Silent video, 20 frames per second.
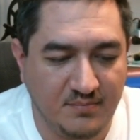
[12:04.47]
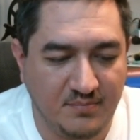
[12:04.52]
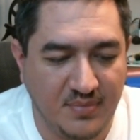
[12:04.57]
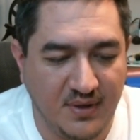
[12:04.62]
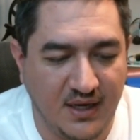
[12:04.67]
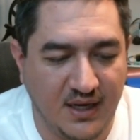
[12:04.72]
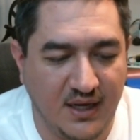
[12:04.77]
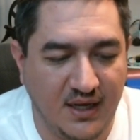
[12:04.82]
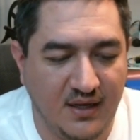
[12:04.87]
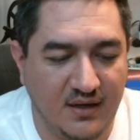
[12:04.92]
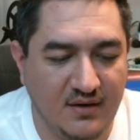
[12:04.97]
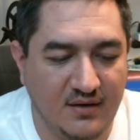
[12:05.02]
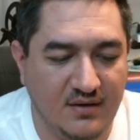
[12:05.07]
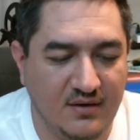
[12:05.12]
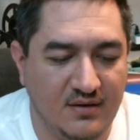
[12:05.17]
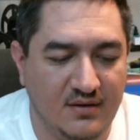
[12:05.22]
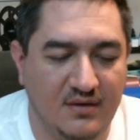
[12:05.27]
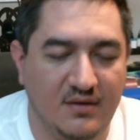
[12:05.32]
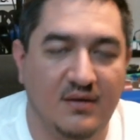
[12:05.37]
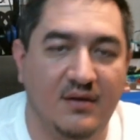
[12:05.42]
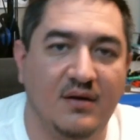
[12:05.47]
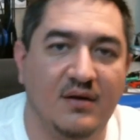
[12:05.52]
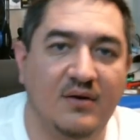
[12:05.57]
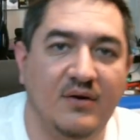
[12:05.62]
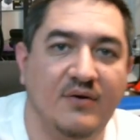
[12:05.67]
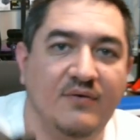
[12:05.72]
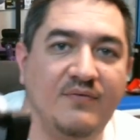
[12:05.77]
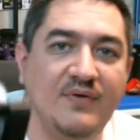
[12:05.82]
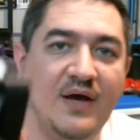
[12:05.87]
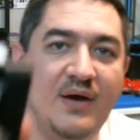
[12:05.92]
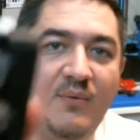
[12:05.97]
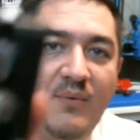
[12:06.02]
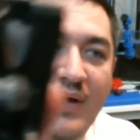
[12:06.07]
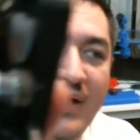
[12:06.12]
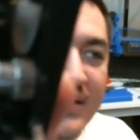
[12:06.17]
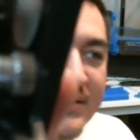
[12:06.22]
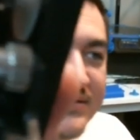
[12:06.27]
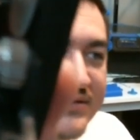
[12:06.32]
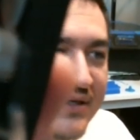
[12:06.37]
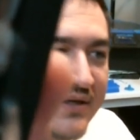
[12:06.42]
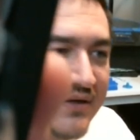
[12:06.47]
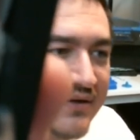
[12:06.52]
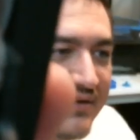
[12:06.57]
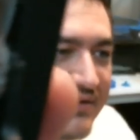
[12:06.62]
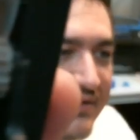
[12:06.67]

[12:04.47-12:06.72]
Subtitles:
but I don't know how well it's going